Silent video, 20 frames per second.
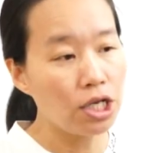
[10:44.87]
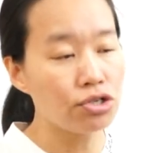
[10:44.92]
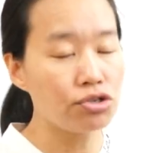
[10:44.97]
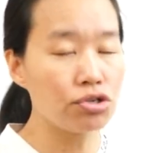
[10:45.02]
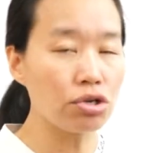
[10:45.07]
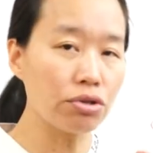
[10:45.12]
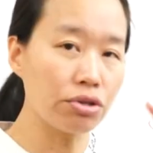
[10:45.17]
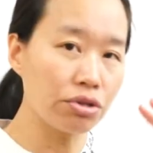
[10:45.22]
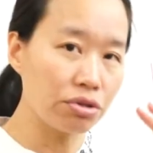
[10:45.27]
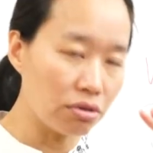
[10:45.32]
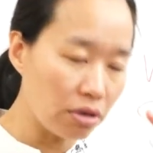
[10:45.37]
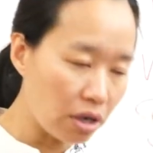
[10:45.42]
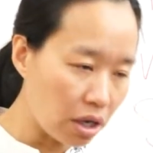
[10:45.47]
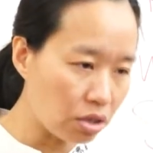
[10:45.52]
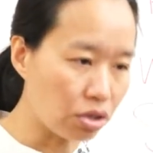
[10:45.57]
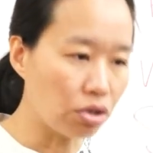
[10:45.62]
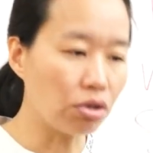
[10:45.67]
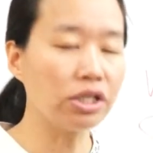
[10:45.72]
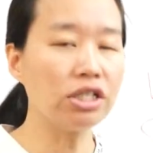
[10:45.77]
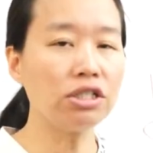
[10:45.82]
So
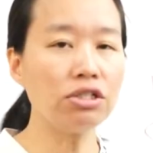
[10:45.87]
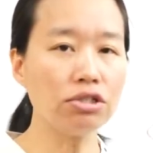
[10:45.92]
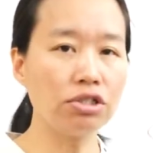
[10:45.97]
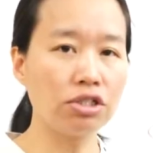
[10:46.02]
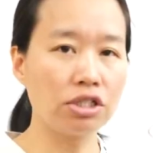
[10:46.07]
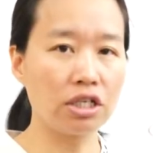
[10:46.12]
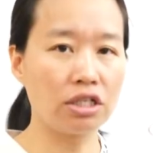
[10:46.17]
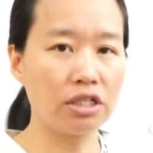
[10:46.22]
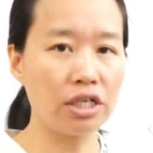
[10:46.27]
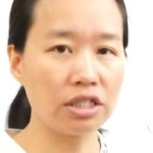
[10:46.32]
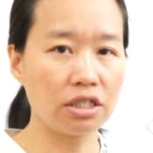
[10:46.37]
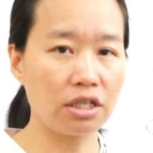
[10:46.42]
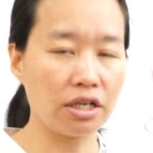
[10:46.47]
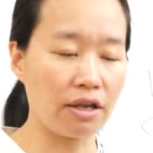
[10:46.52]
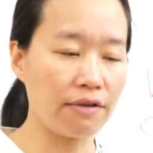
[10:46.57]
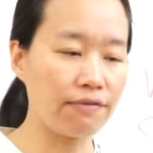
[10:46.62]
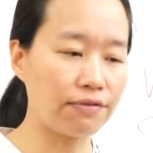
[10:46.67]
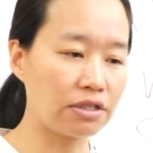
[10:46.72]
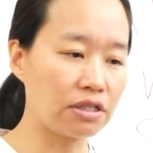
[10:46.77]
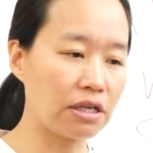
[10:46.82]
according to
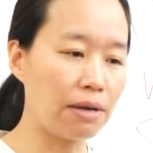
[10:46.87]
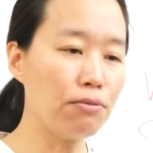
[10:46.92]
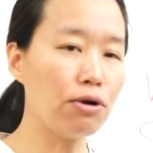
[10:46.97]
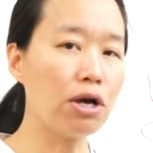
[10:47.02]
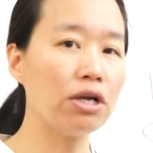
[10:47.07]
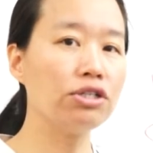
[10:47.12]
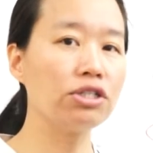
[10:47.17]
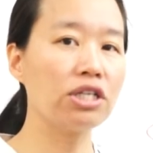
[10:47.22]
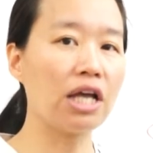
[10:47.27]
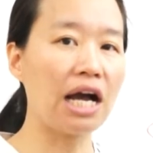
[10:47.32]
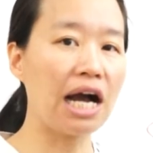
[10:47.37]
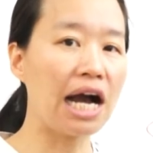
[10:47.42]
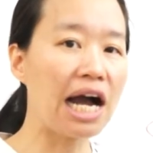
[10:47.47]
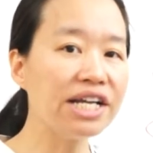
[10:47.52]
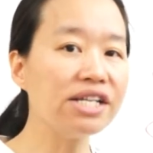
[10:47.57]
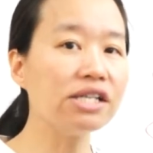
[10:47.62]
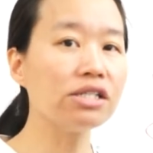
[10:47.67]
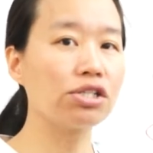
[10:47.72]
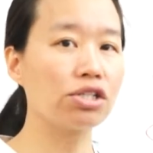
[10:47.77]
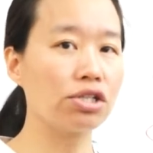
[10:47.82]
statistics, if someone has
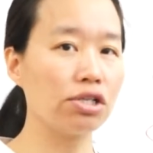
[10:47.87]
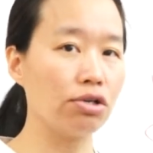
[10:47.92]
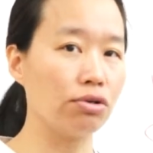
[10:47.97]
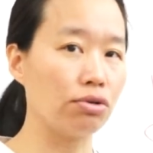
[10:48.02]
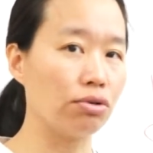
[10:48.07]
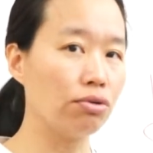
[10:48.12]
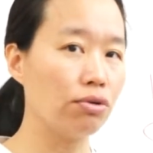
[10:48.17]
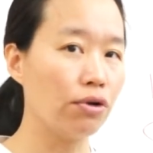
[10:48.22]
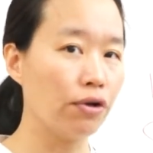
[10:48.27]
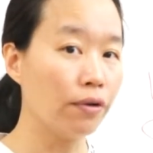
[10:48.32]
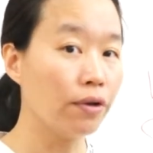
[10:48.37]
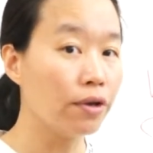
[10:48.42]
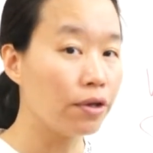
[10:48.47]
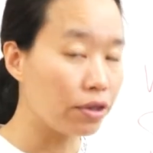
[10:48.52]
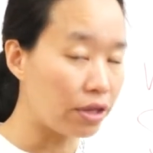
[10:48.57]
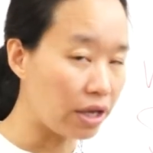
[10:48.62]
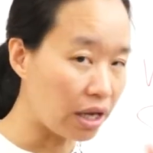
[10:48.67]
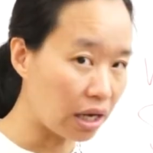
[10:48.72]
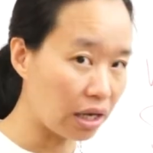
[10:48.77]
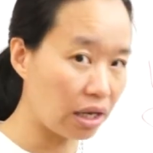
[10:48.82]
higher skill,
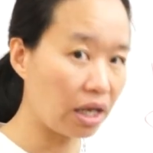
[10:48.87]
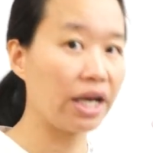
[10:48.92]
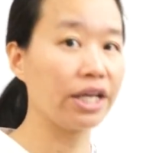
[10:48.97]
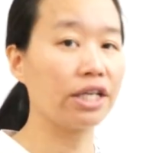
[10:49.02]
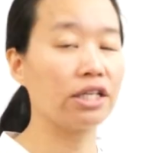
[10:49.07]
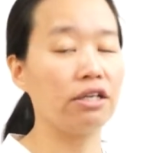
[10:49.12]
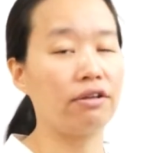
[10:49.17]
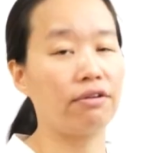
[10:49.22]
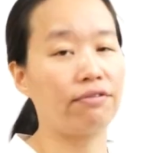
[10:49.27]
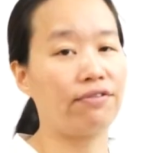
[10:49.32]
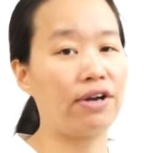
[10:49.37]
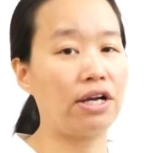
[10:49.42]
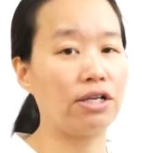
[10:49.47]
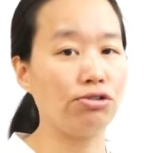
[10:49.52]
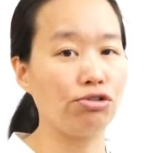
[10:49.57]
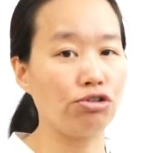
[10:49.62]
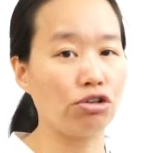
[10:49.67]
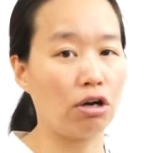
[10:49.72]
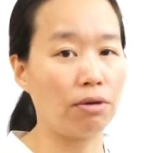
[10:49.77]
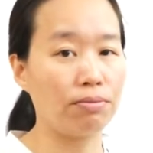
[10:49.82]
they are likely to
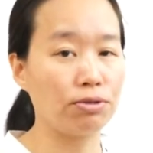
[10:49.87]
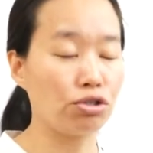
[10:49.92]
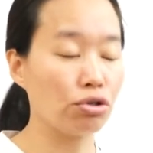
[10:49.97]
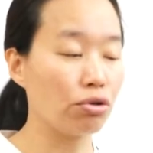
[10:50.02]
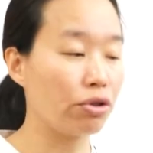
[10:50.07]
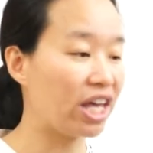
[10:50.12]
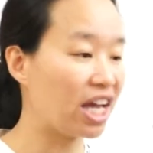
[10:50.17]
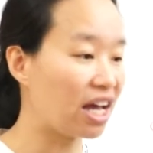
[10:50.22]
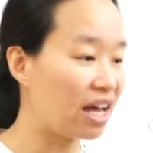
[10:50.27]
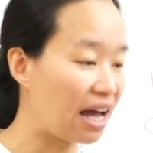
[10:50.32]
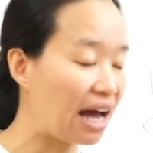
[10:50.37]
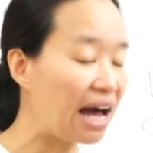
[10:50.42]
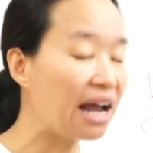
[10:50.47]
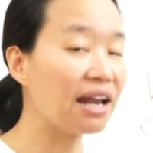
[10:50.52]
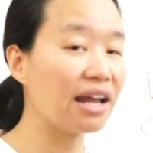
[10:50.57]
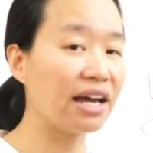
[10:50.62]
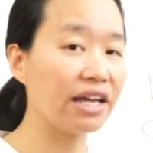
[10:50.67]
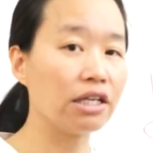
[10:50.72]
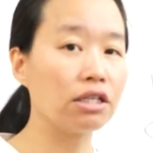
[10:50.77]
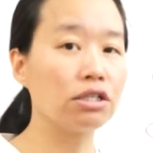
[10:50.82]
find a job. So they are
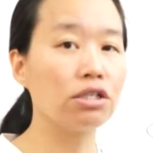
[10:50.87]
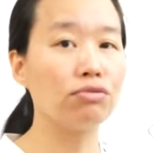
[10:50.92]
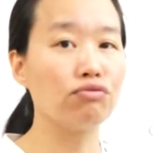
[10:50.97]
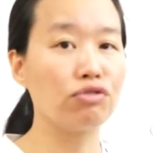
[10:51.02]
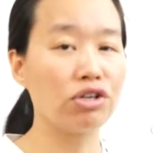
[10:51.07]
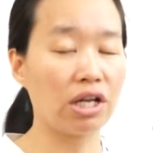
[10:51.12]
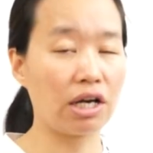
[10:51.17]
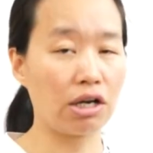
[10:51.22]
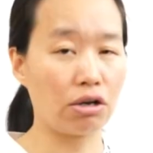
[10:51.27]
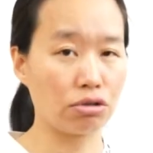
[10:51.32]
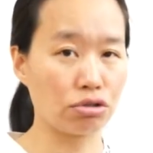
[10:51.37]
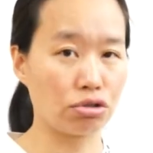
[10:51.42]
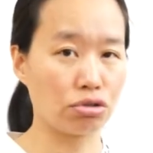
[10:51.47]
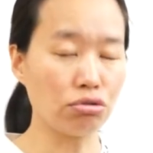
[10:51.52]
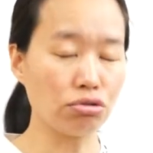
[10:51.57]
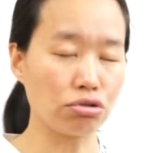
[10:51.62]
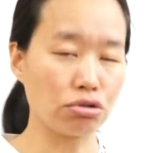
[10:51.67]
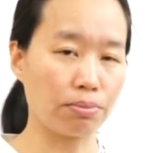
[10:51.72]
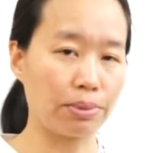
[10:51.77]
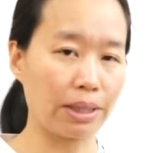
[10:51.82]
unlikely to rely on
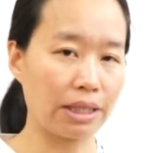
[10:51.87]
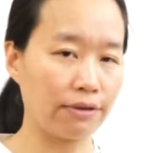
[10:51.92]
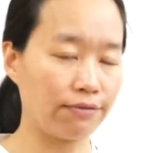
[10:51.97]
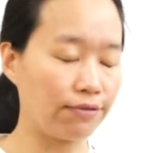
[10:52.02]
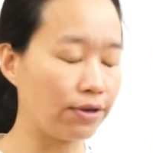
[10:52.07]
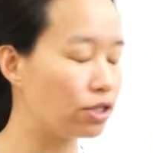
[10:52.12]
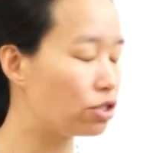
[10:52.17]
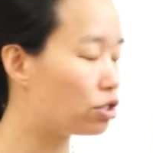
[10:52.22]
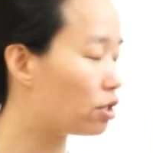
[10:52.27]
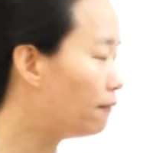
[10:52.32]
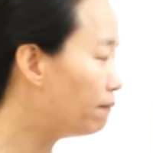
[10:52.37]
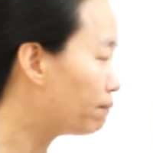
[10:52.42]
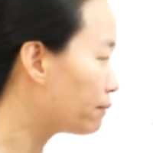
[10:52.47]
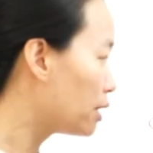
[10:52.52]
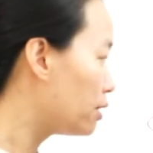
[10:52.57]
social benefits.